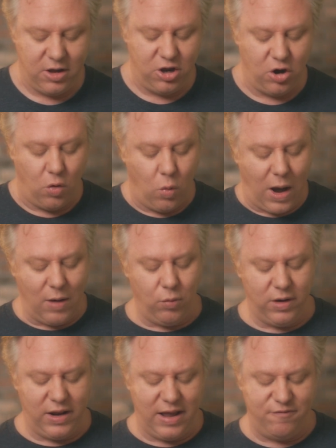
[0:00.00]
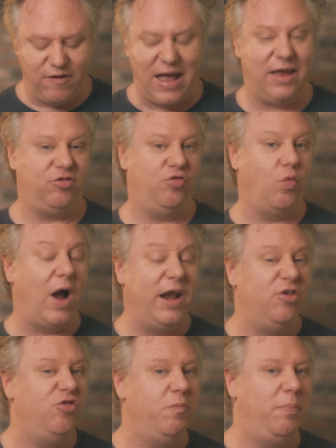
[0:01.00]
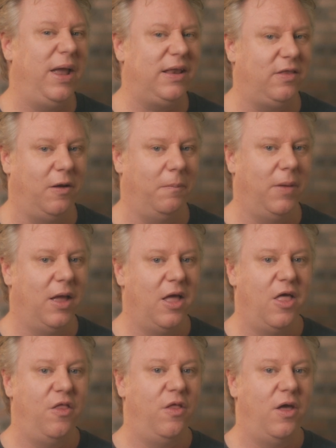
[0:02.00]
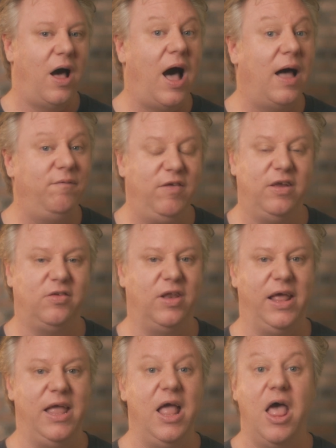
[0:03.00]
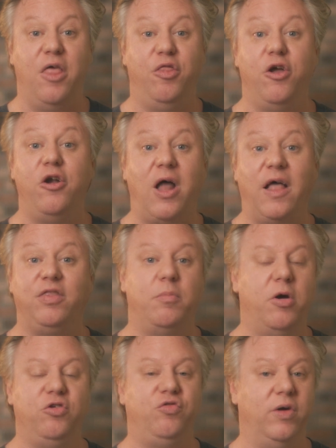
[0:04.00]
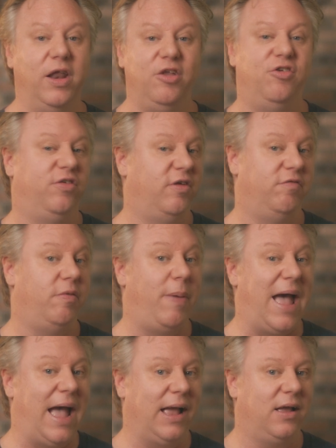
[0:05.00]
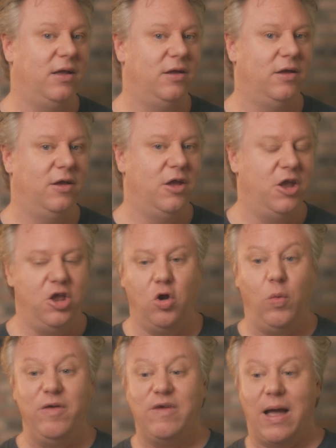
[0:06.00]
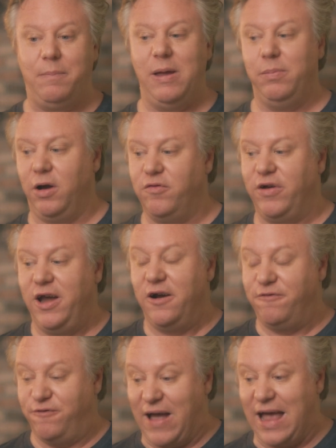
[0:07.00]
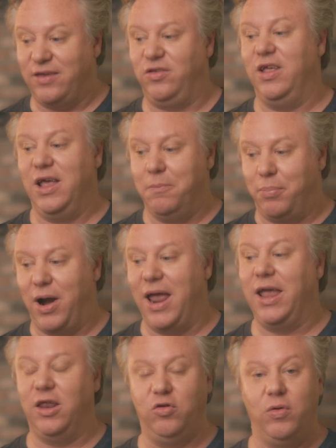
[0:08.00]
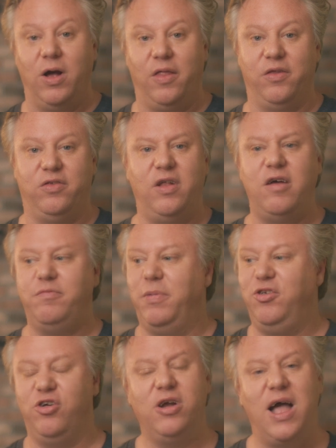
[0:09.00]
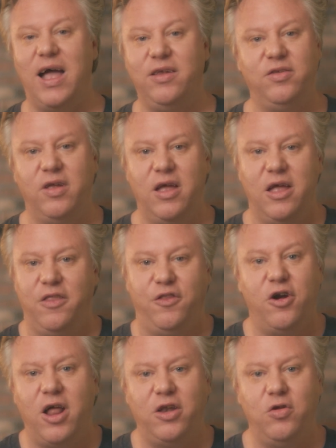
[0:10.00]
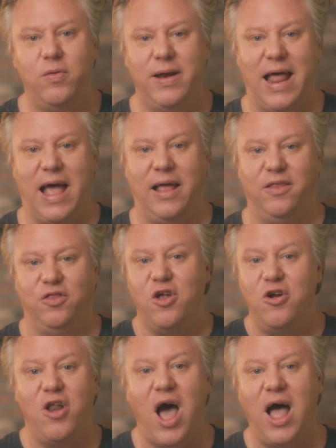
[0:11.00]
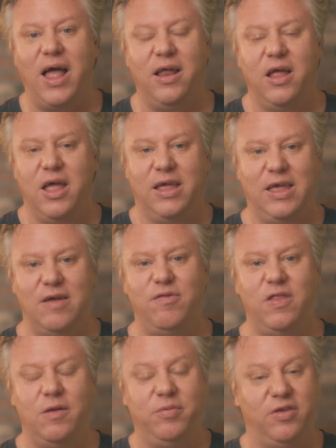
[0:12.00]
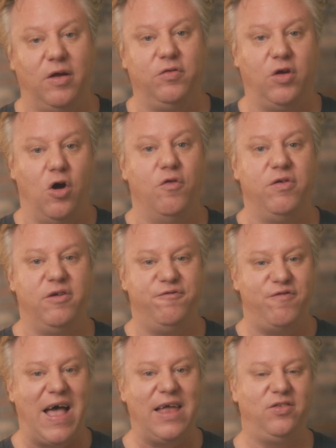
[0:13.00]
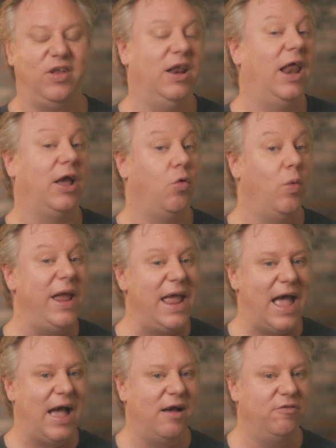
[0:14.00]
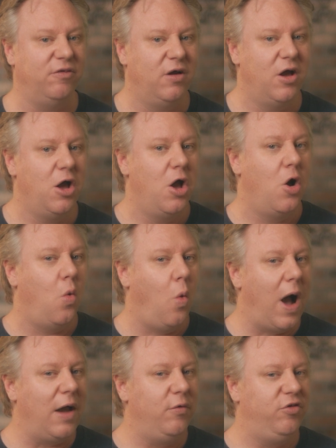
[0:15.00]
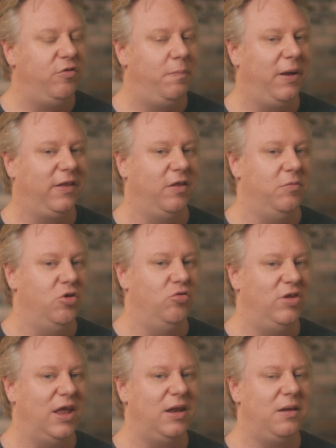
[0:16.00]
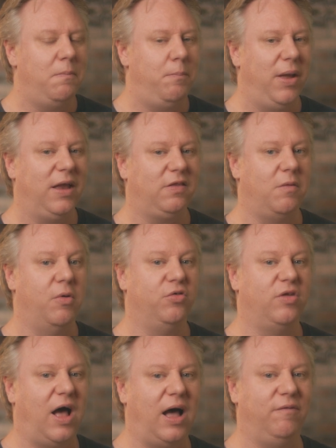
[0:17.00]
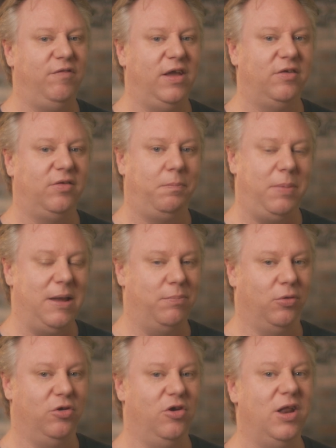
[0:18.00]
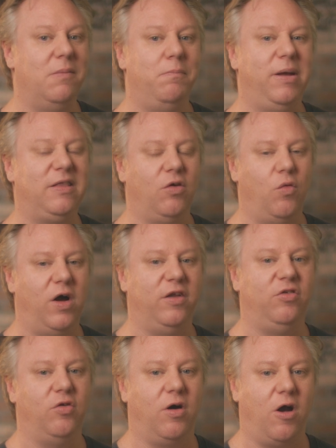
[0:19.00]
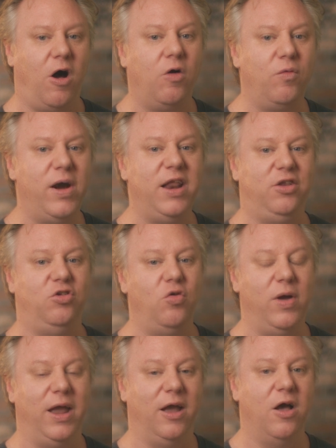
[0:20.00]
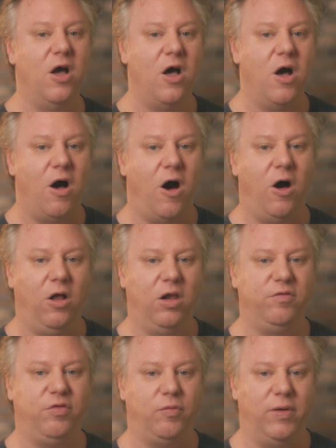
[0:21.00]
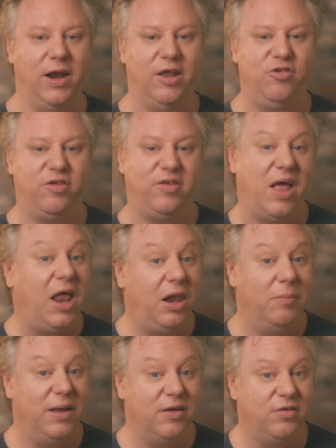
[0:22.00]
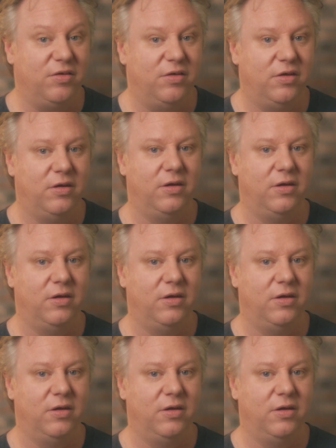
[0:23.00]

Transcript: Why wouldn't they fast? Why did you pick them? Obviously, they're not the most religious of the pack. We've got people over here fasting and praying and doing all the stuff, but your guys, they're not doing that. They're not giving themselves over to fasting like we have. Why would you pick them? You didn't pick the most obvious people. You didn't pick the ones who are already doing all of the religious elements.